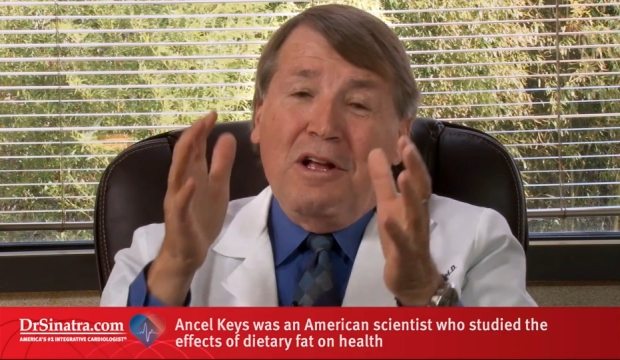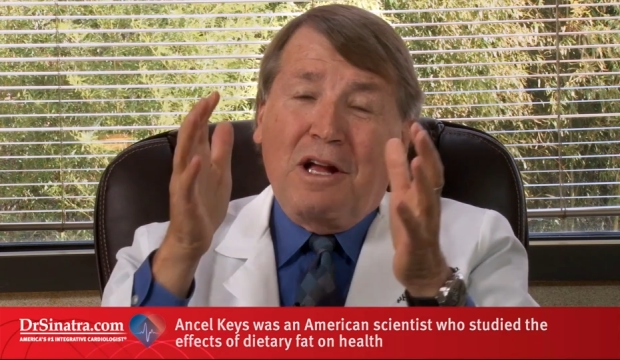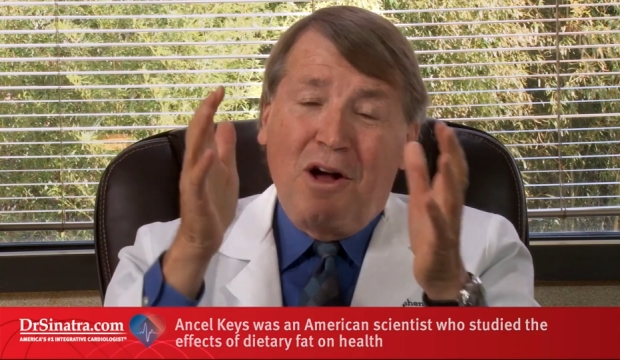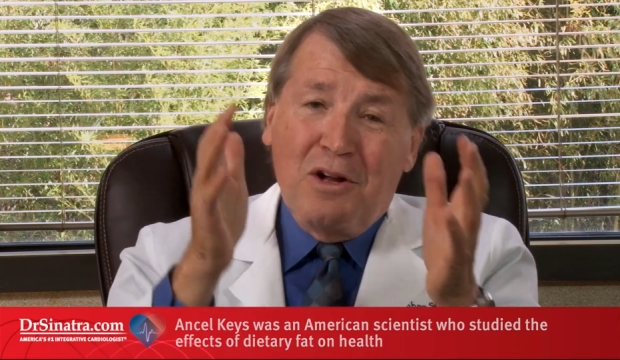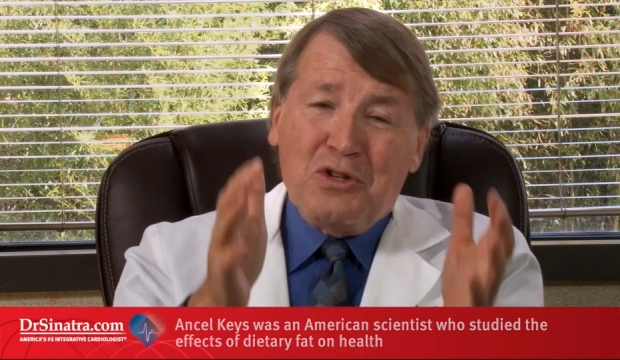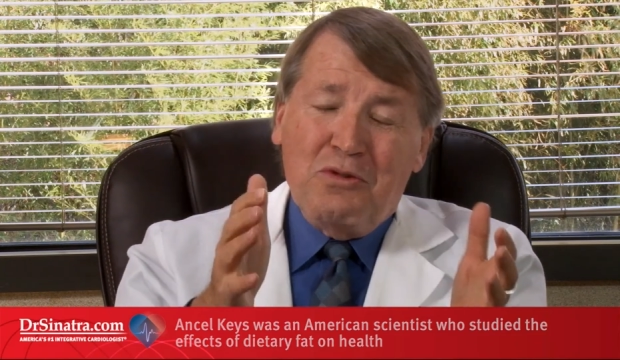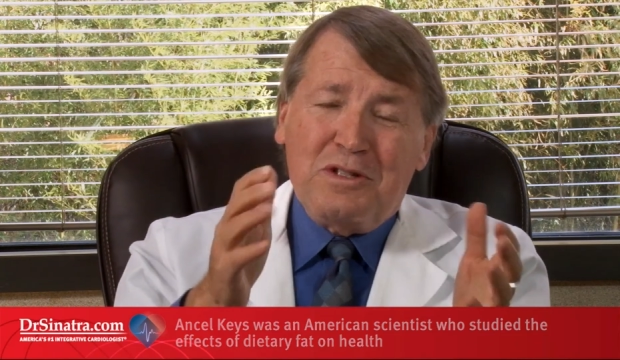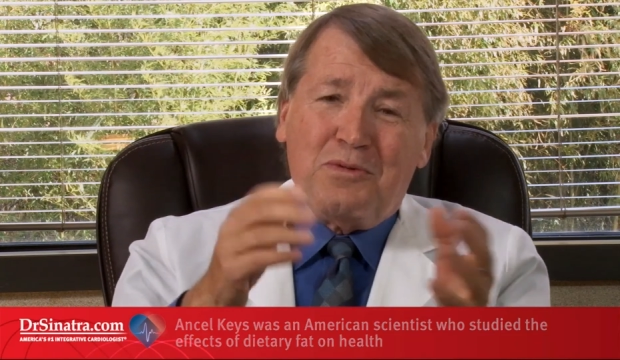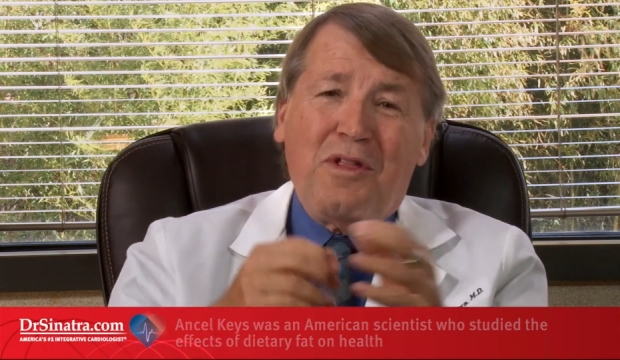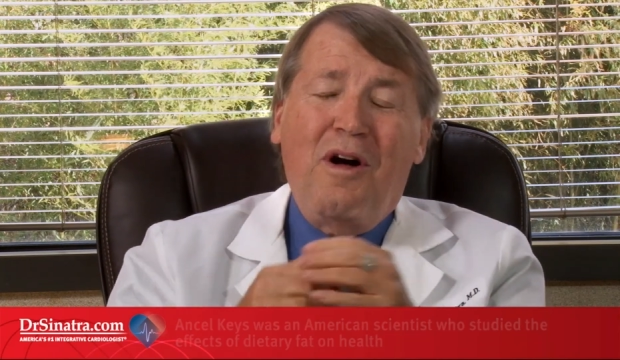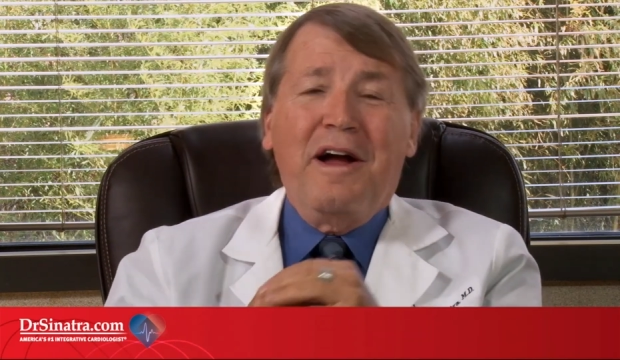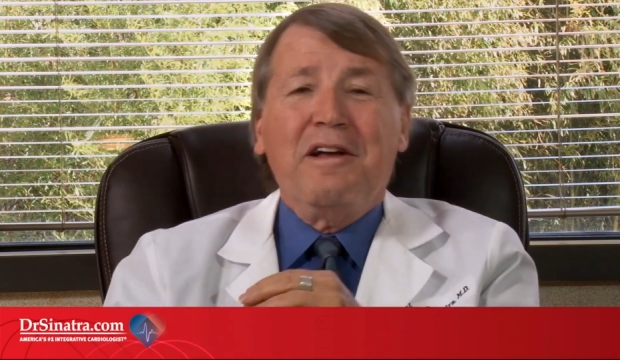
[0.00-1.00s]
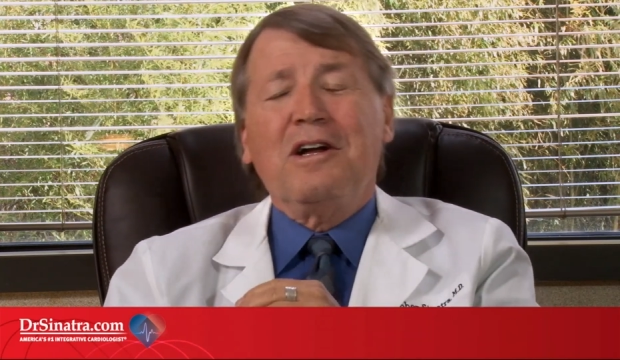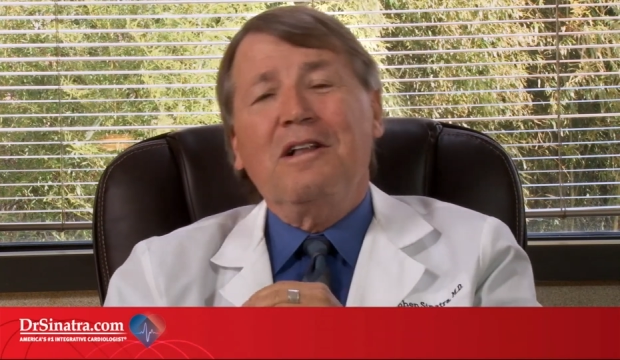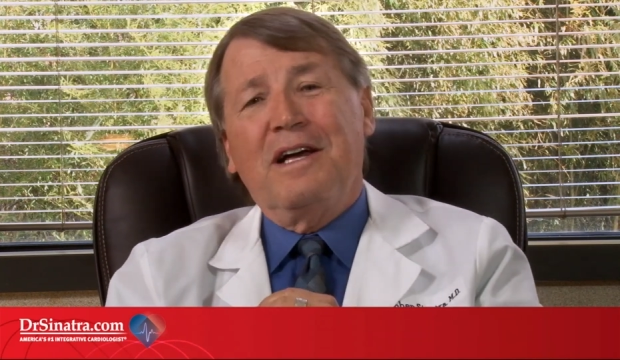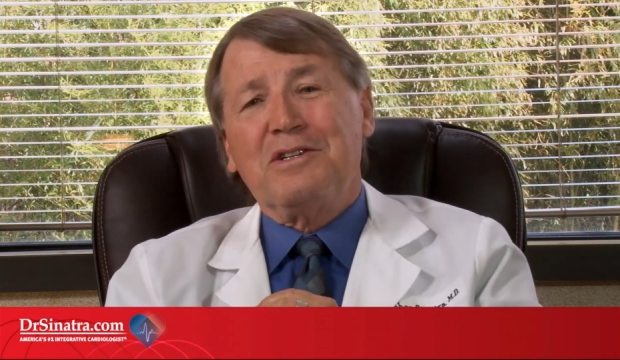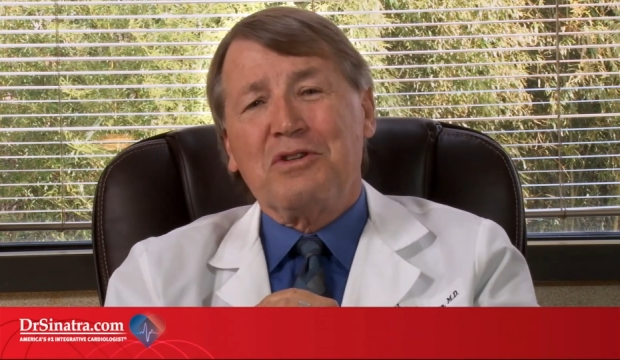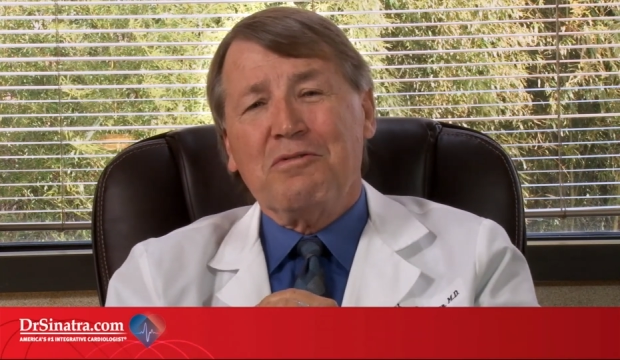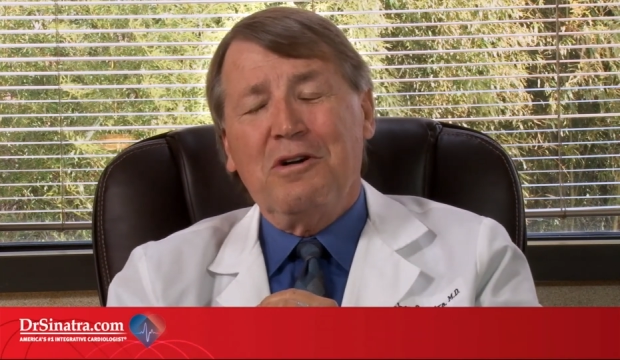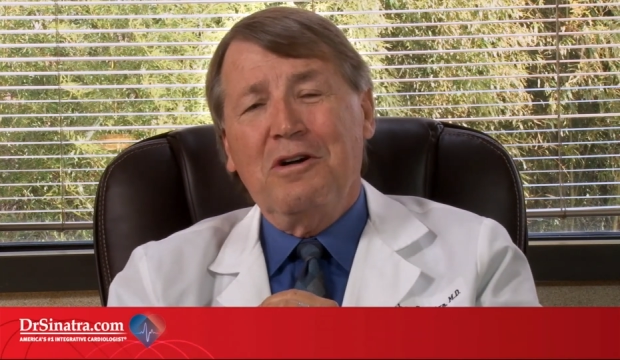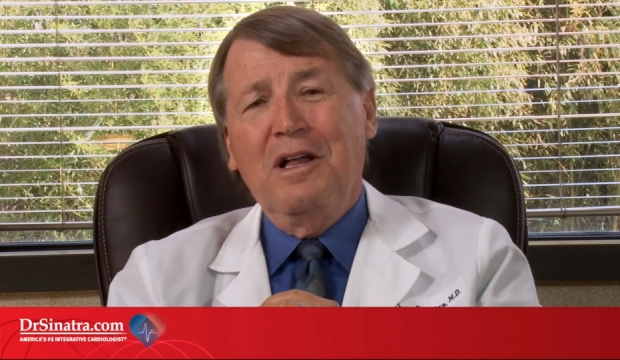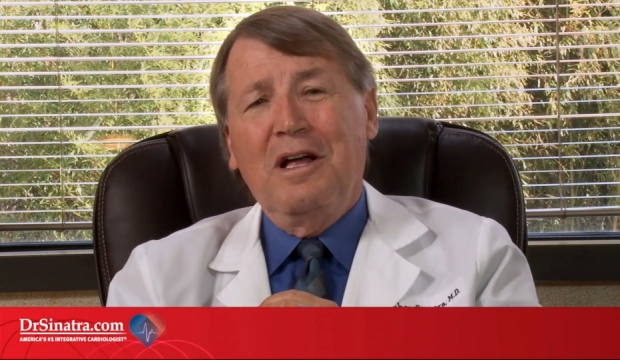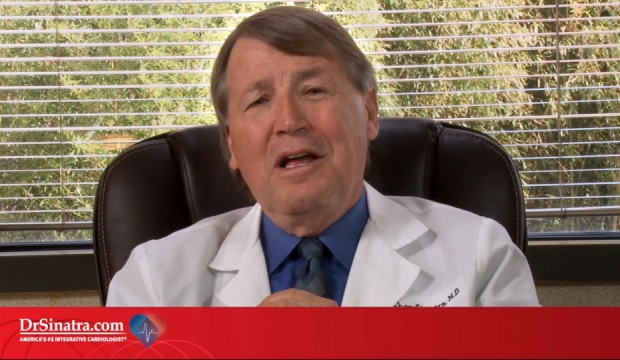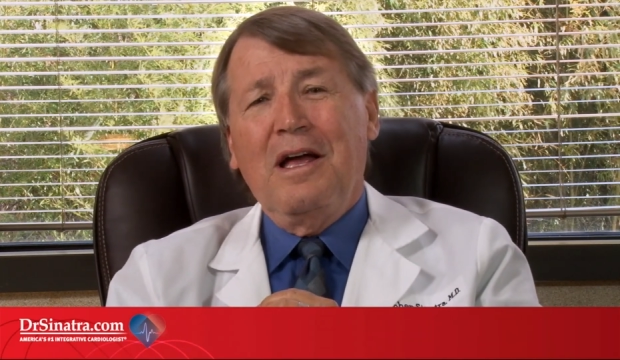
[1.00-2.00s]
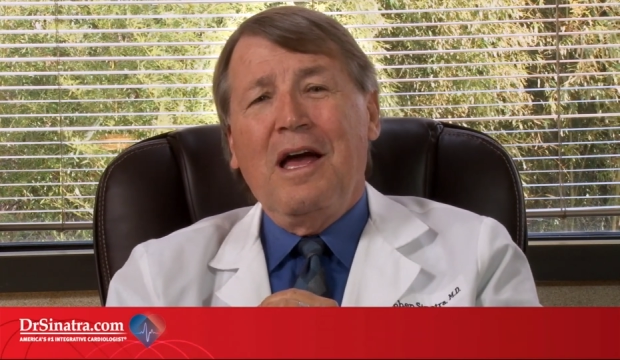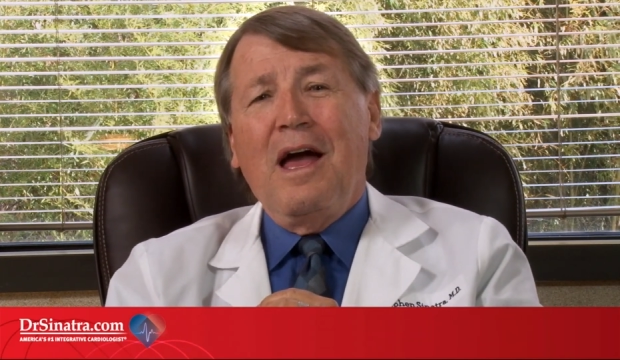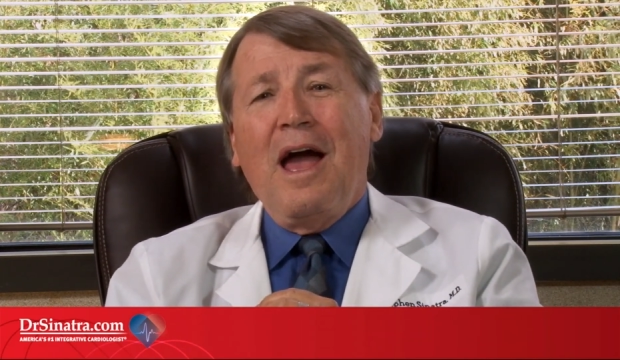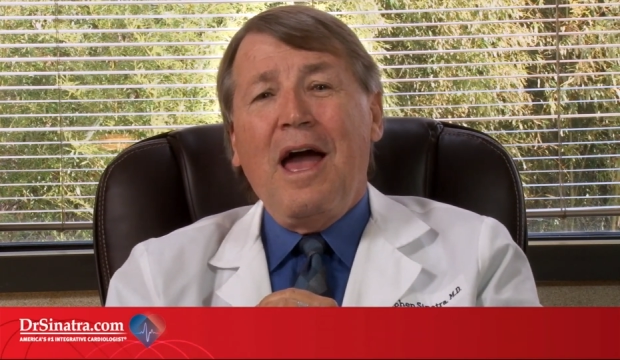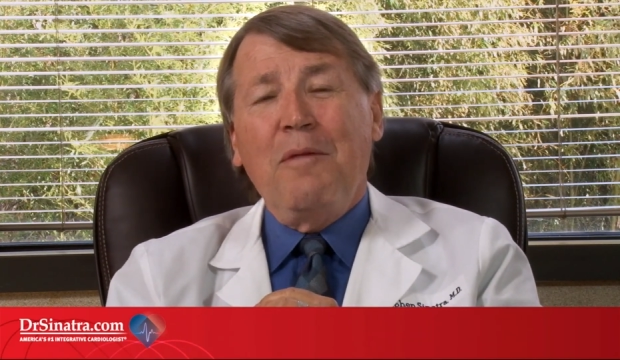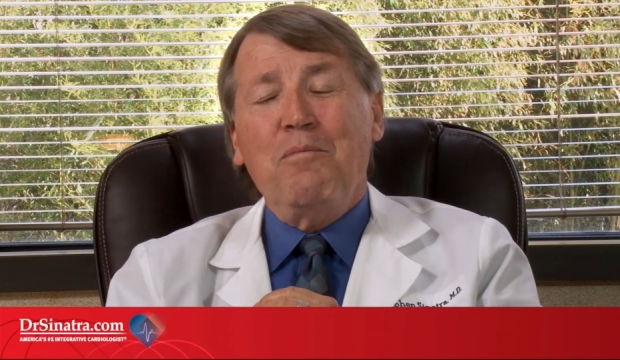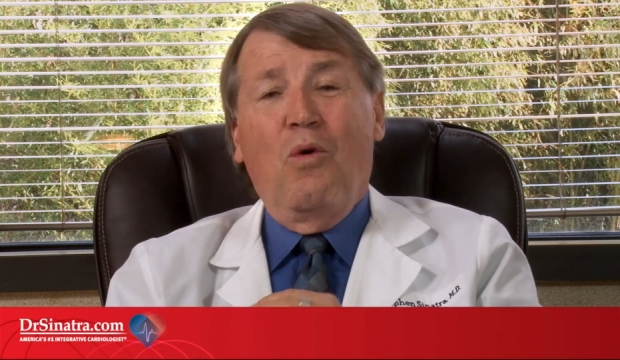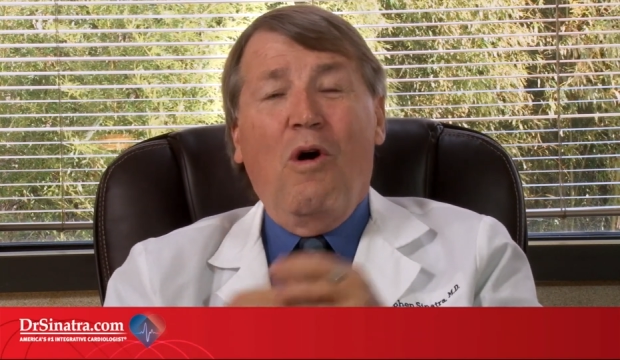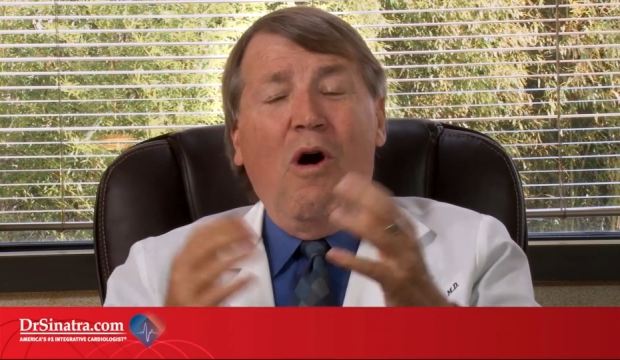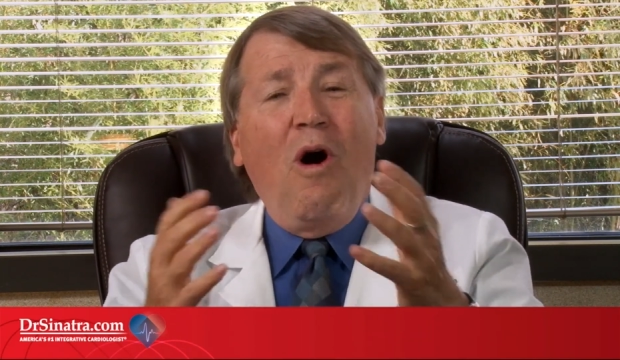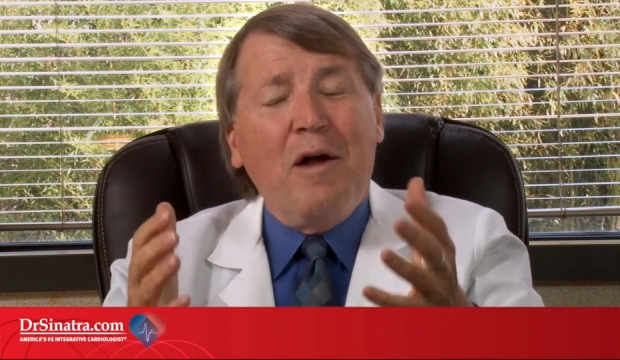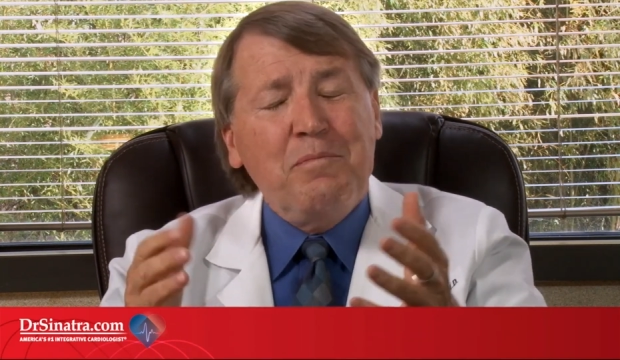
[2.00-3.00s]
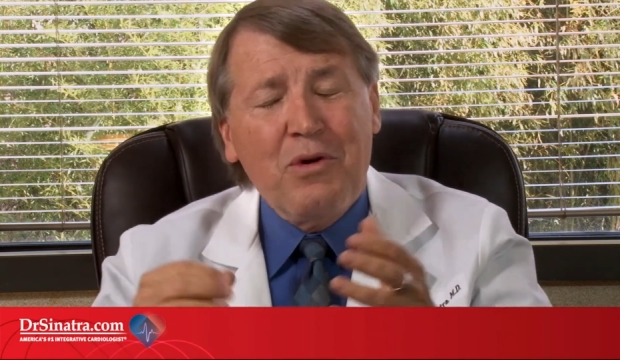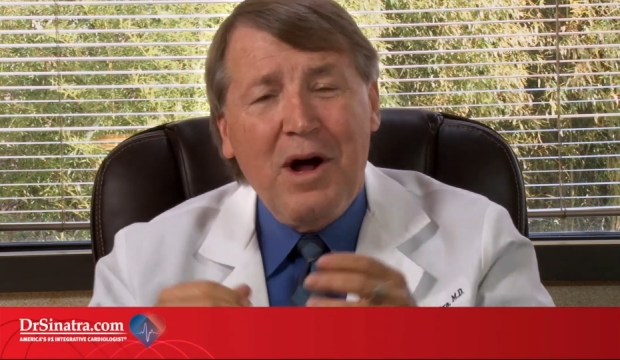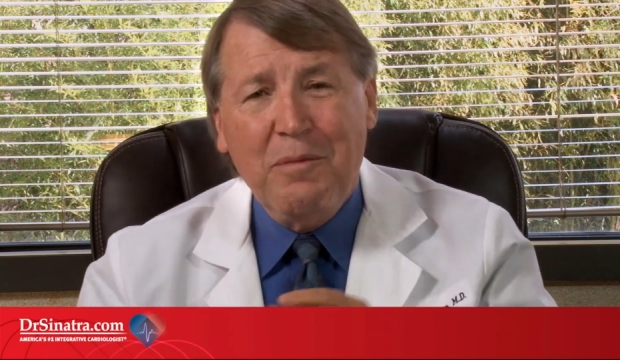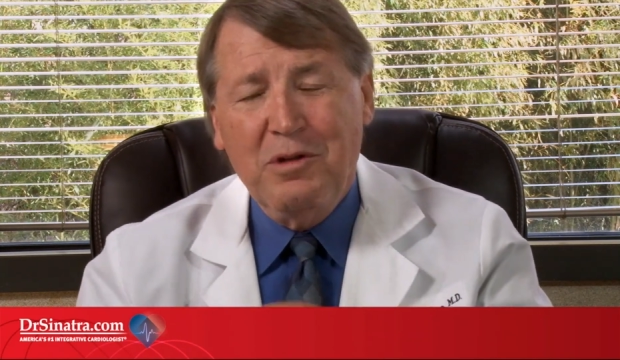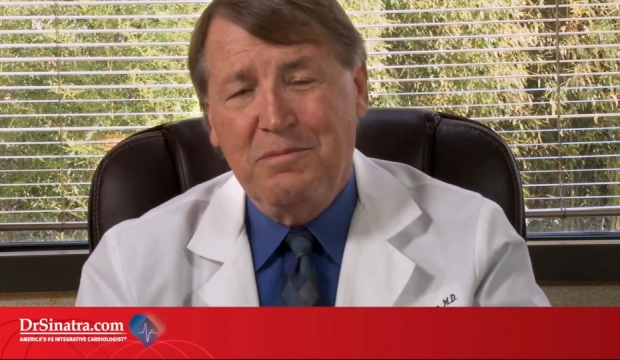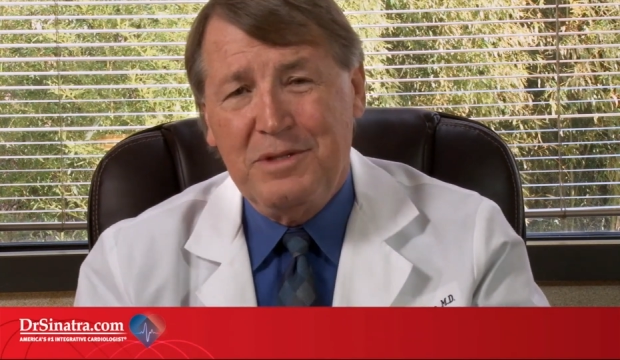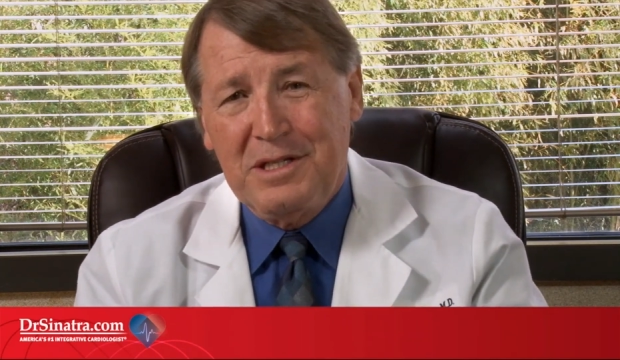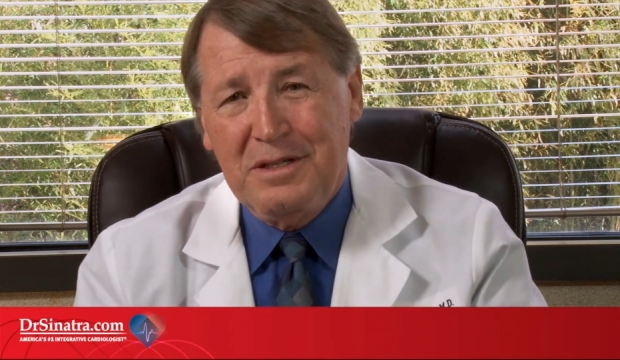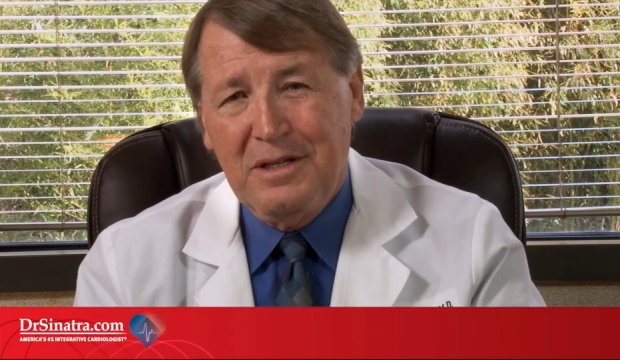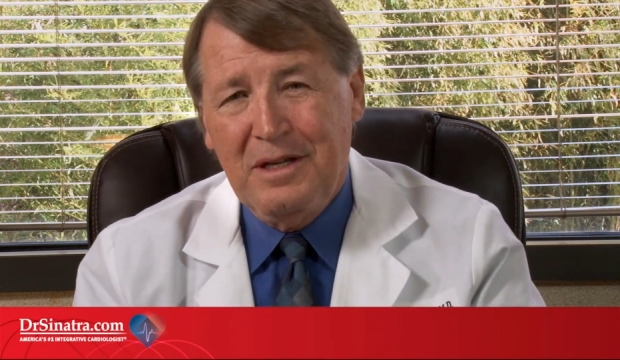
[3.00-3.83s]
countries with higher cholesterol had more heart problems.